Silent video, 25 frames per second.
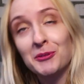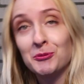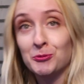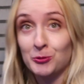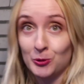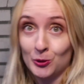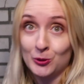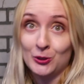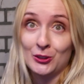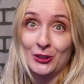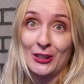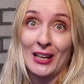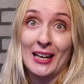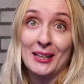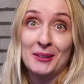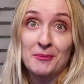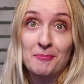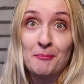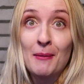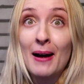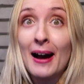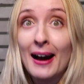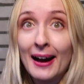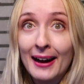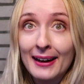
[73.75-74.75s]
would get
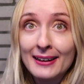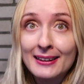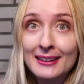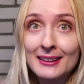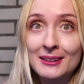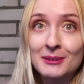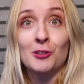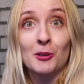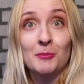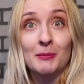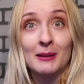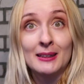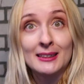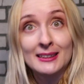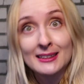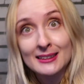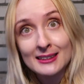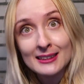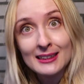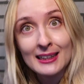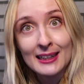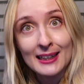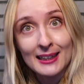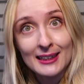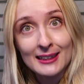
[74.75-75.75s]
back from its
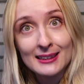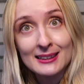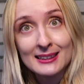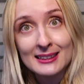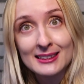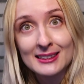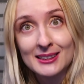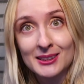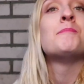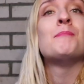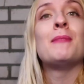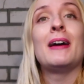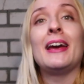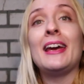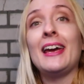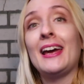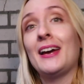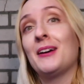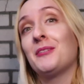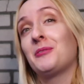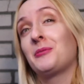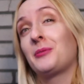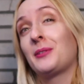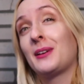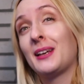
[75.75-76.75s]
knees may
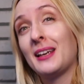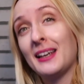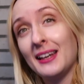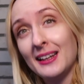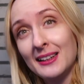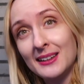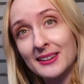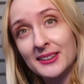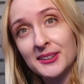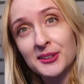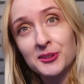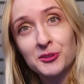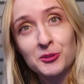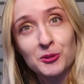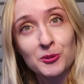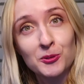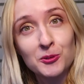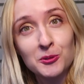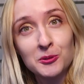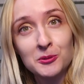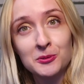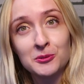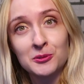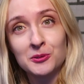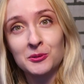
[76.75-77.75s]
have hit the
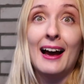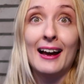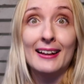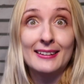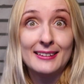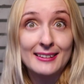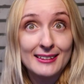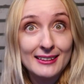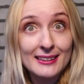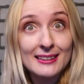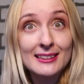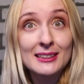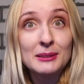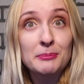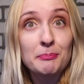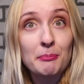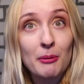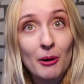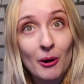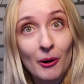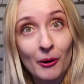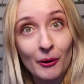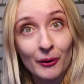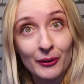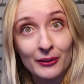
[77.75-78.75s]
roof at this
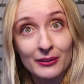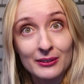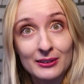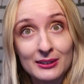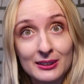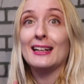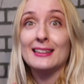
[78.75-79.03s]
point,